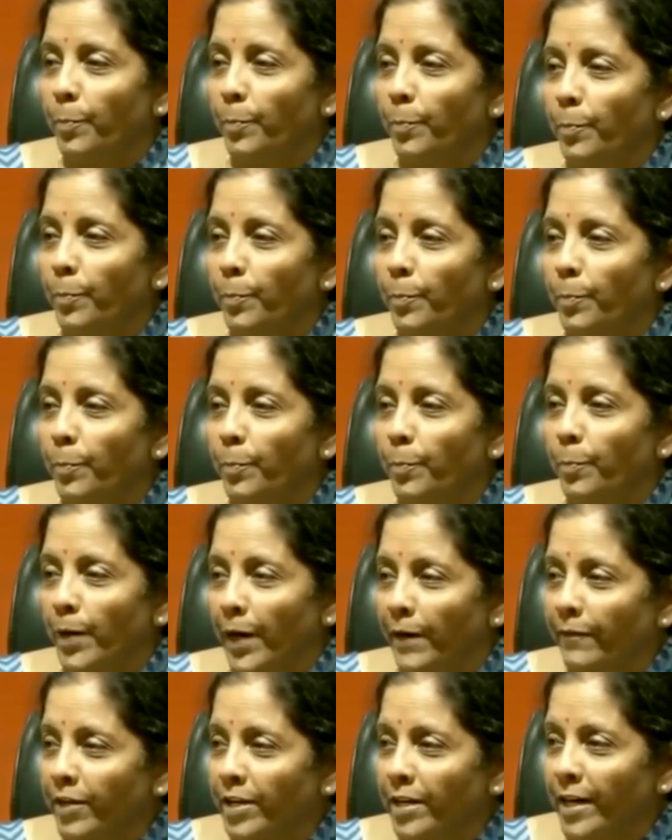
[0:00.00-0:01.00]
both on the
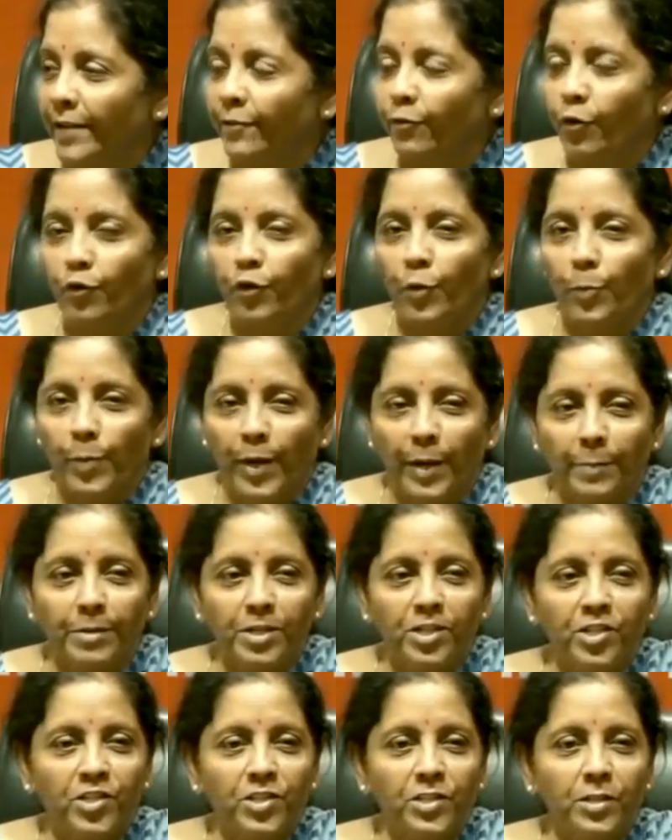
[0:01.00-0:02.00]
private life of the Prime
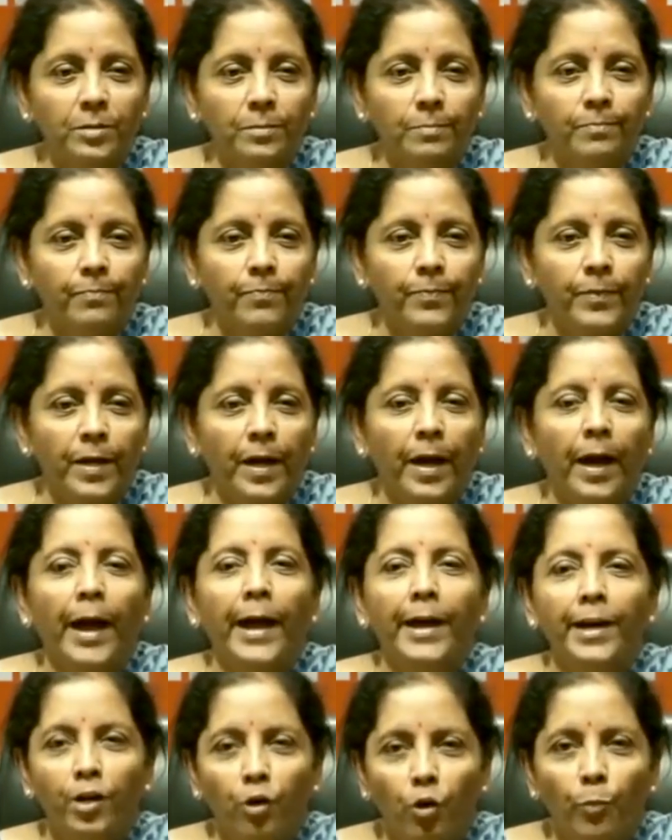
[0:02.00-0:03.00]
Minister
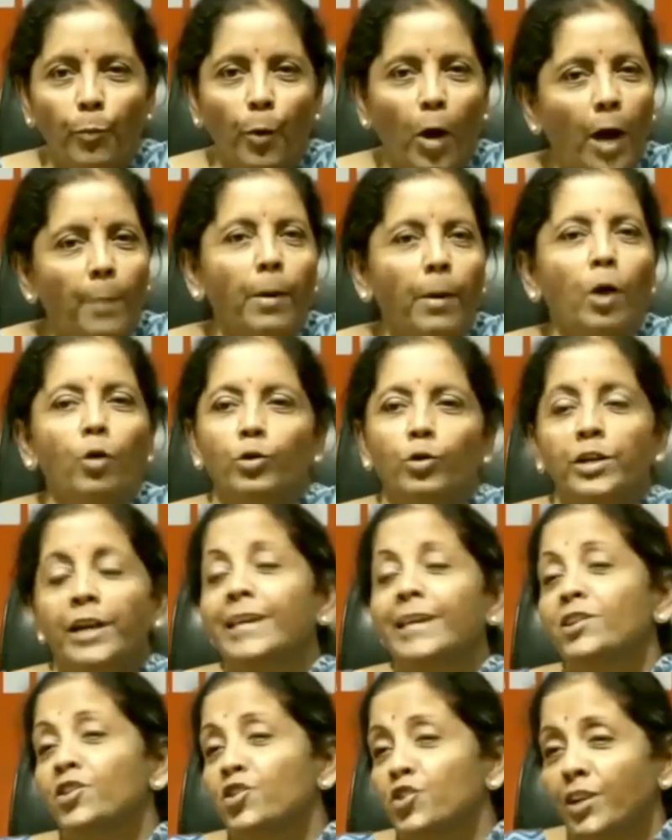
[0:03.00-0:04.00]
and about,
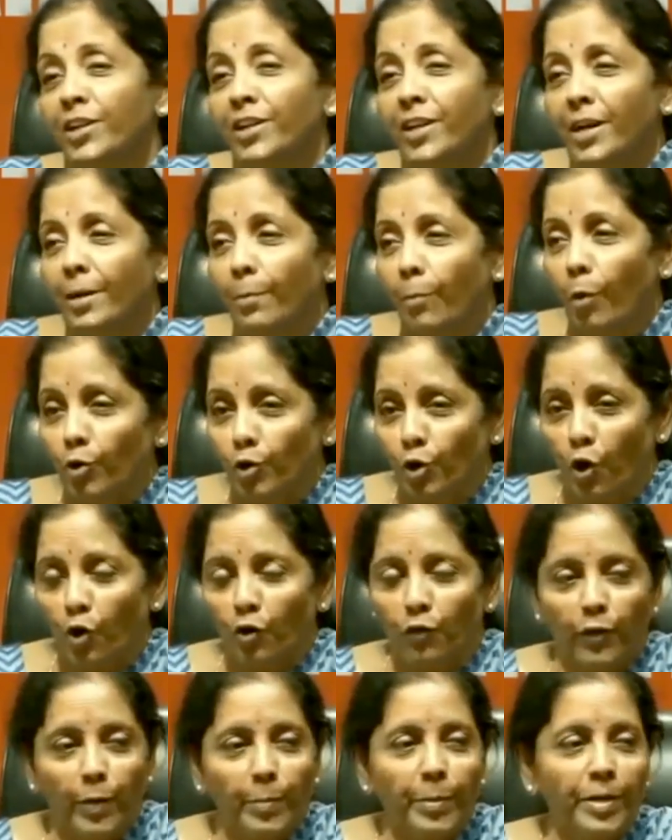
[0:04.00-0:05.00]
in general, about
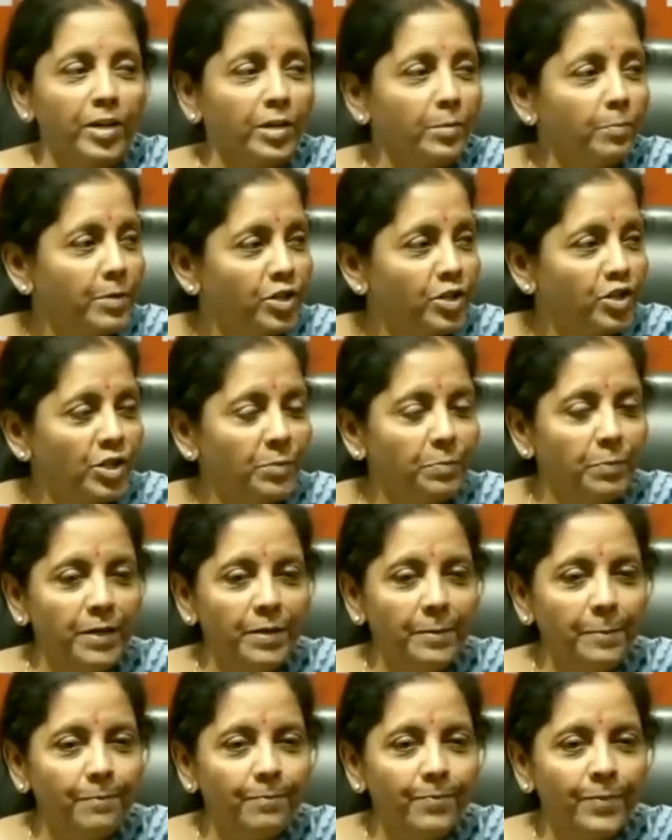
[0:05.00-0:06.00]
all women in
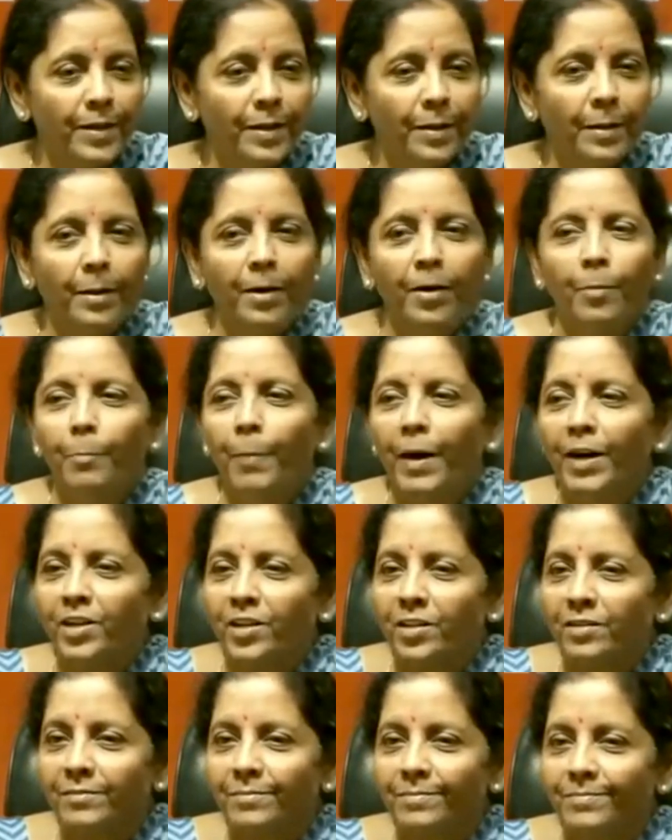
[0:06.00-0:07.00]
BJP,
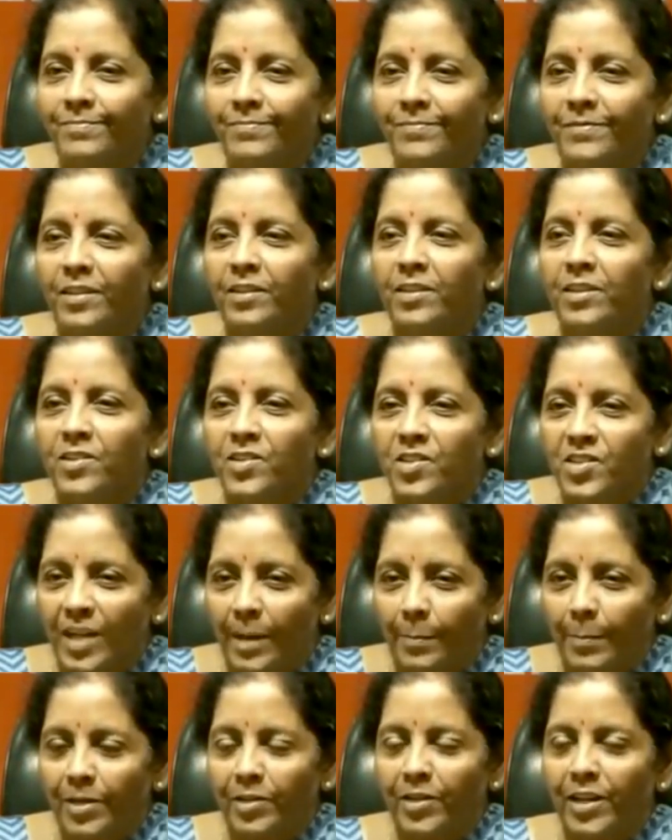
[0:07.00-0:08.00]
but
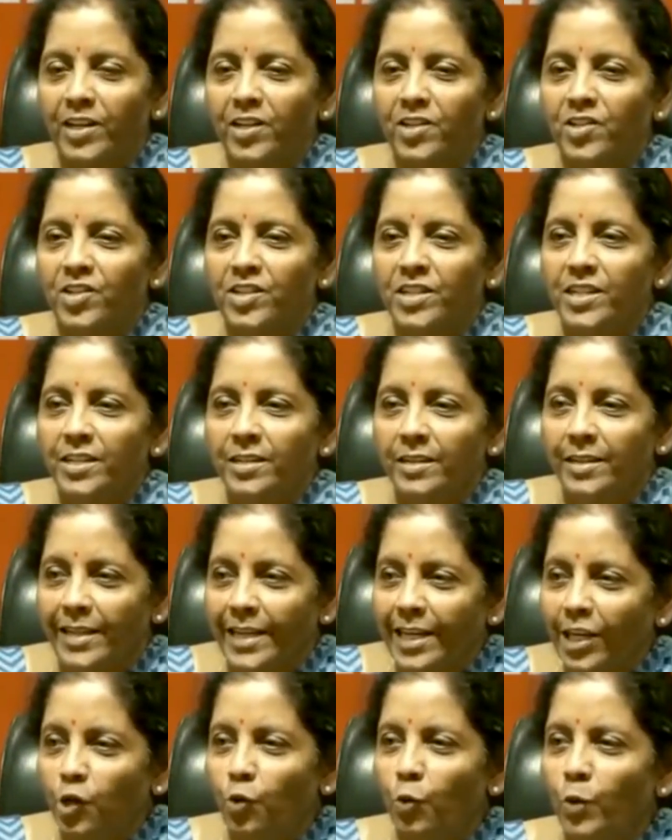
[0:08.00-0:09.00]
simultaneously,
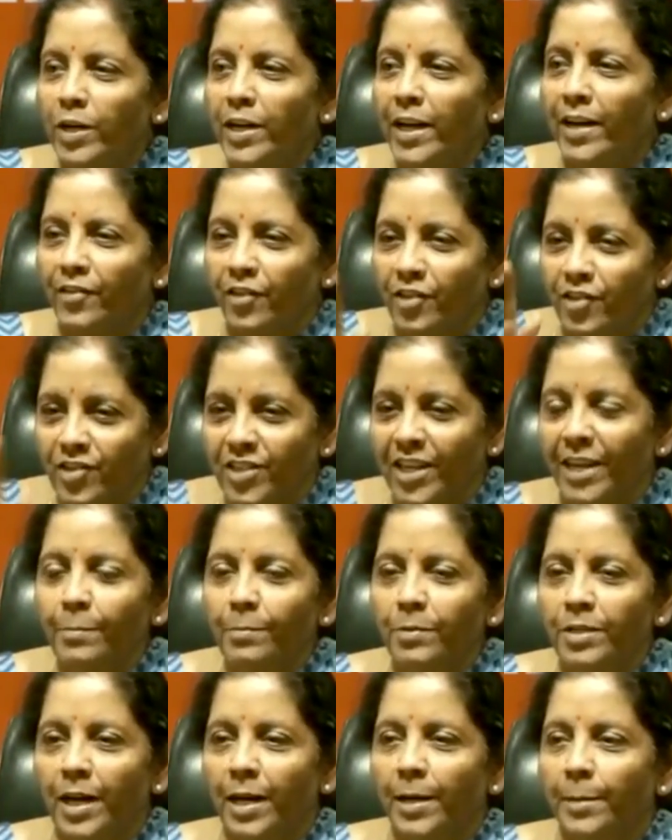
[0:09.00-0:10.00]
equally at the
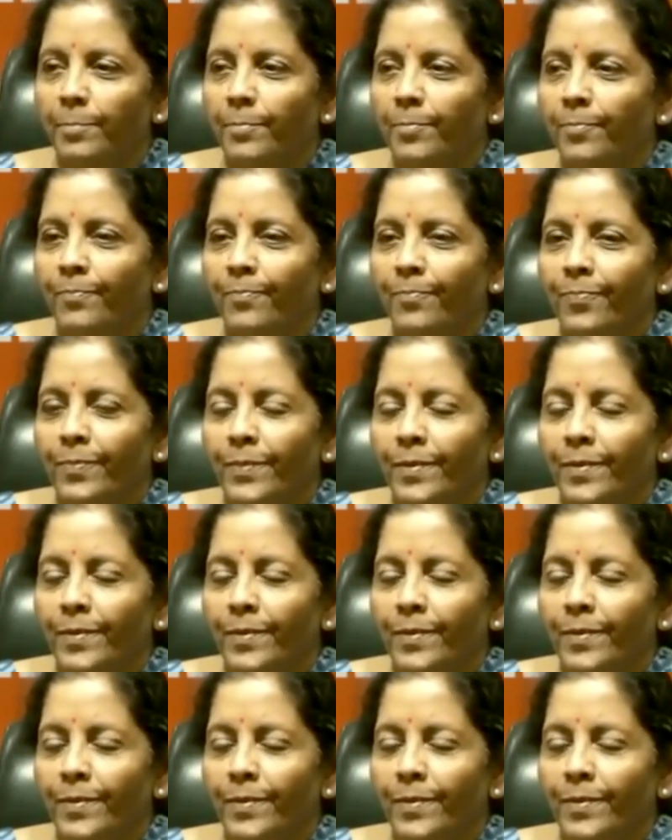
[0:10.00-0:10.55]
same time,